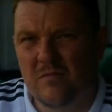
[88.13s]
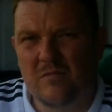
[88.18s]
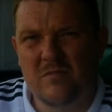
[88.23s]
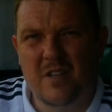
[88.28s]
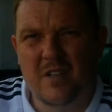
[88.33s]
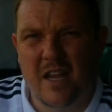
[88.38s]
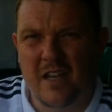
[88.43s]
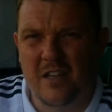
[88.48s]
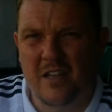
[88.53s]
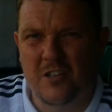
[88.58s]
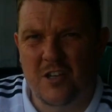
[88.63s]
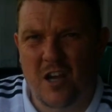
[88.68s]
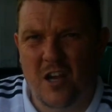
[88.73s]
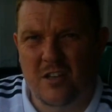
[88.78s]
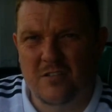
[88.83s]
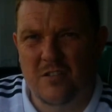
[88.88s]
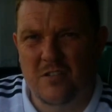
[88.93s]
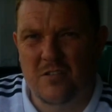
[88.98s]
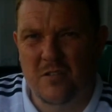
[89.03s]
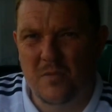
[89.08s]
taking
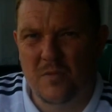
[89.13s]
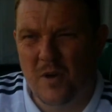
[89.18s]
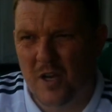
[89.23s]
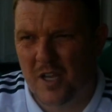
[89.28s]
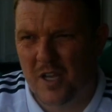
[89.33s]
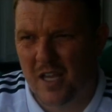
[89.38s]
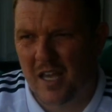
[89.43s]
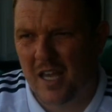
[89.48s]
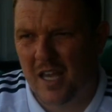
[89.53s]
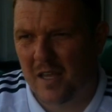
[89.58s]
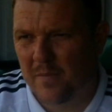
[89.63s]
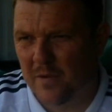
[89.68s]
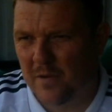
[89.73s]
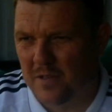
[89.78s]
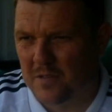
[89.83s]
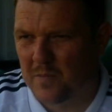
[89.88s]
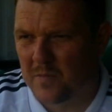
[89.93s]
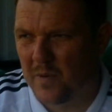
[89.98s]
chances or working keepers.